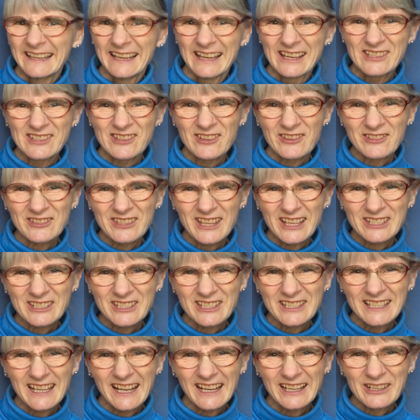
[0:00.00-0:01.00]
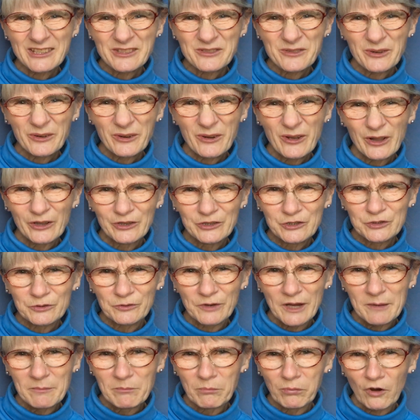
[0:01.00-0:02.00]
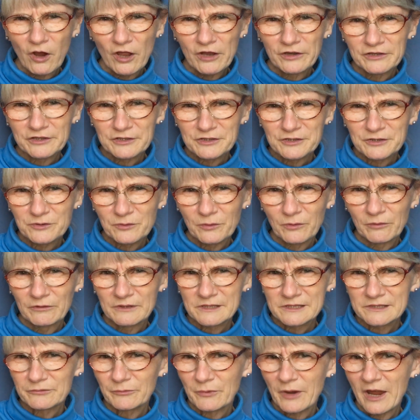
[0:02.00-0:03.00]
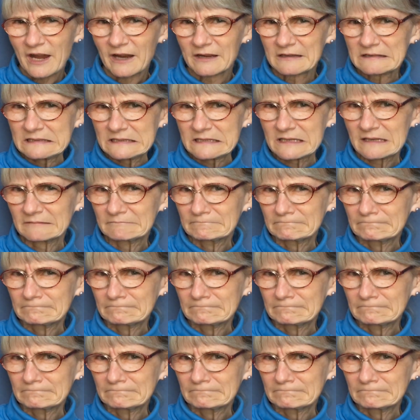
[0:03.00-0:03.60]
Is there such a dinosaur called Tribrontosaurus rex?